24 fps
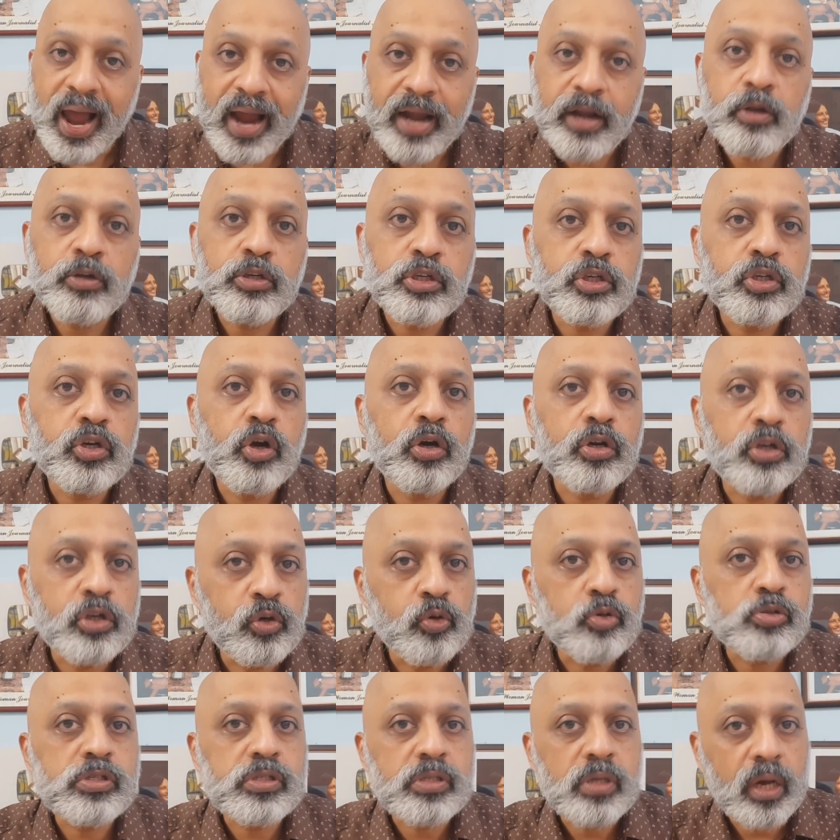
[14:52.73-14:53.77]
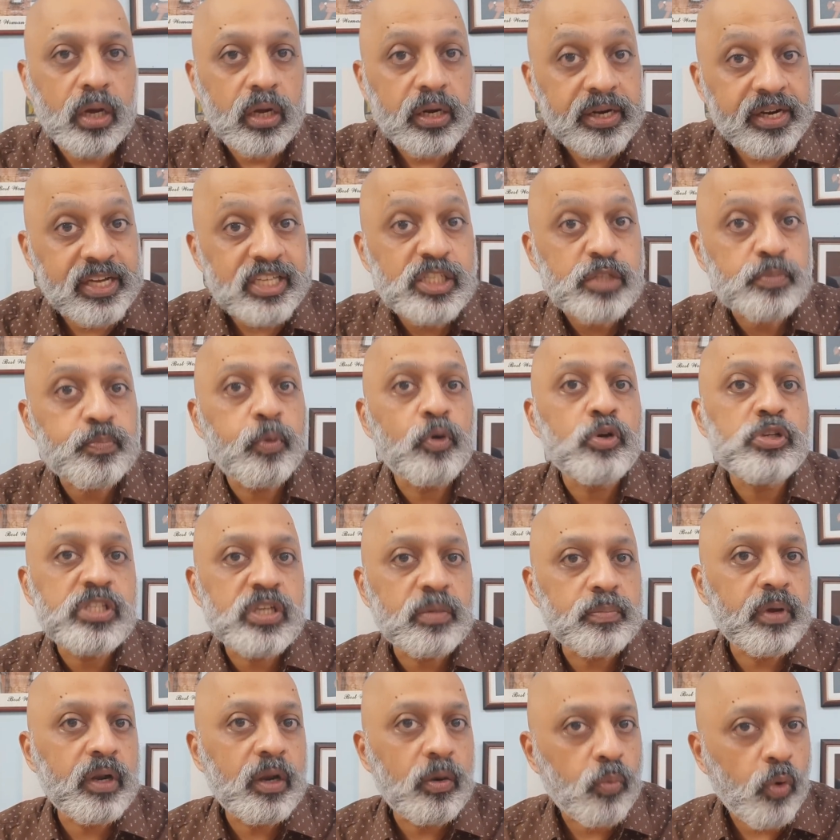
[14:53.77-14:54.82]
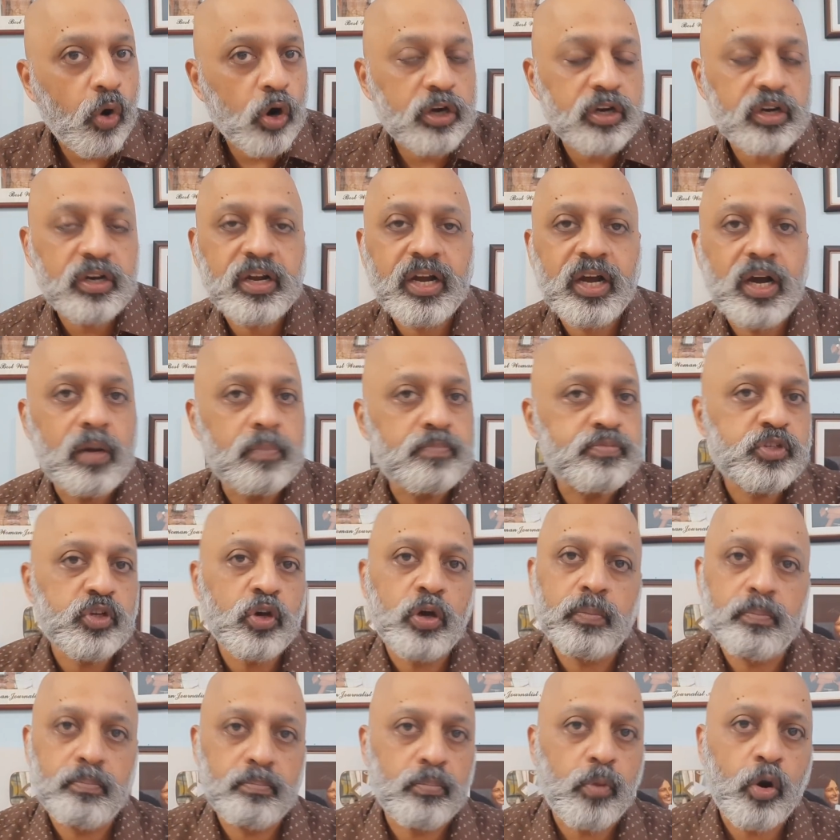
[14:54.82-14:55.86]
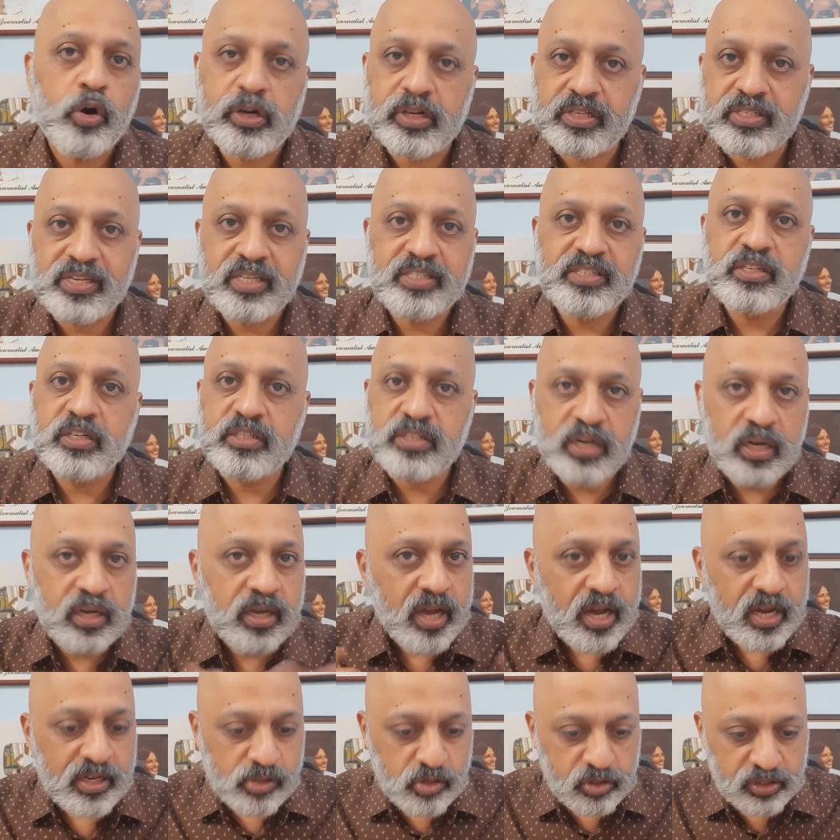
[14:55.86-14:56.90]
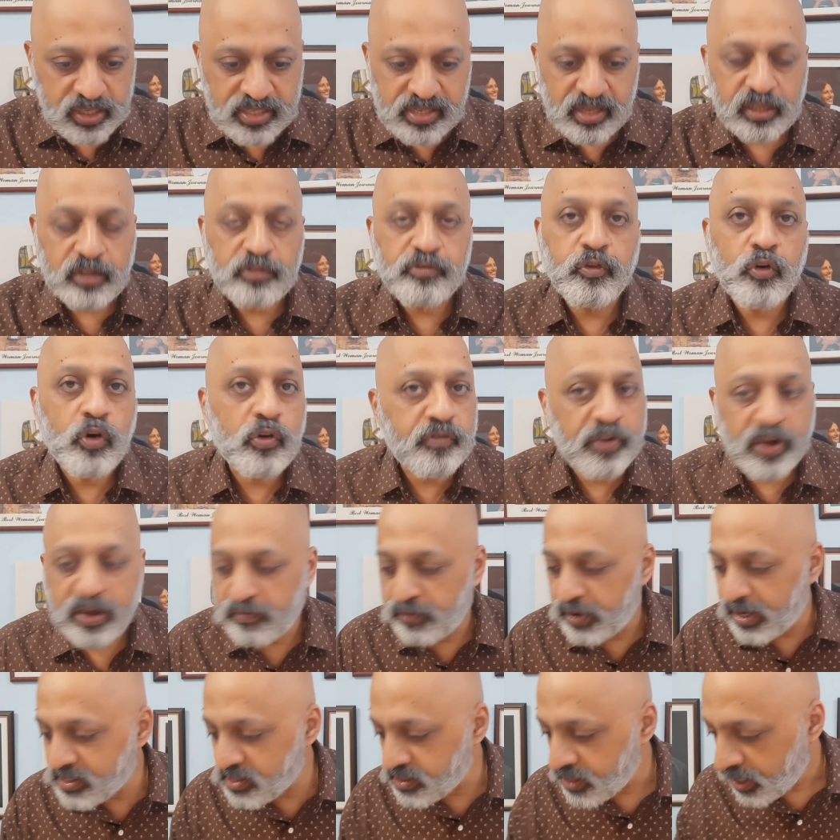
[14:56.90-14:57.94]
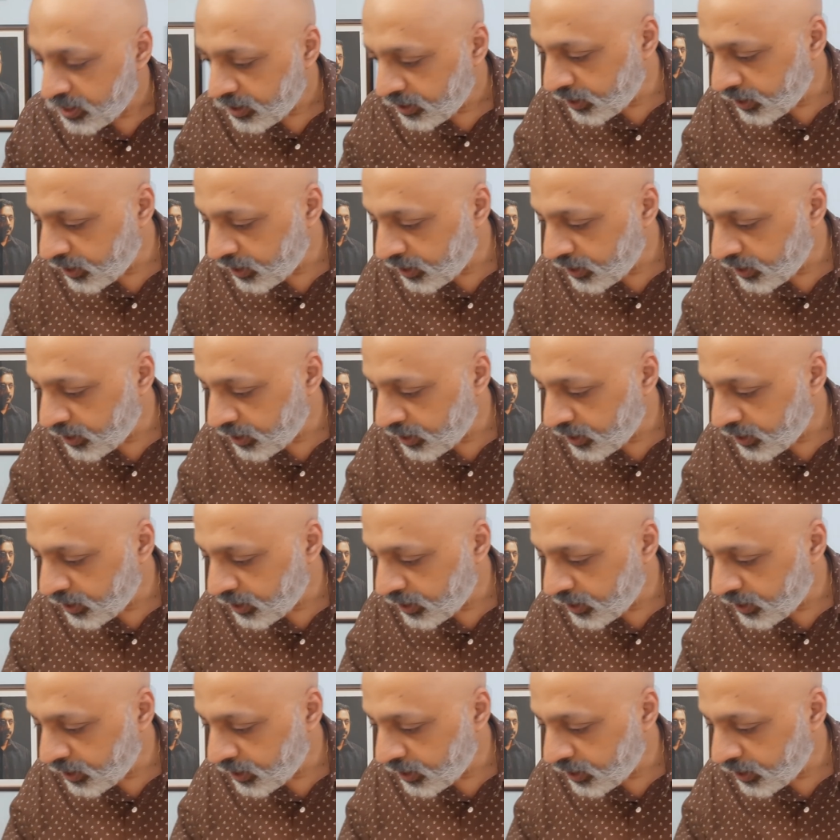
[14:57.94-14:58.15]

and you should not use disposable water cups or bottles, etc. So these are the 4-5 ways.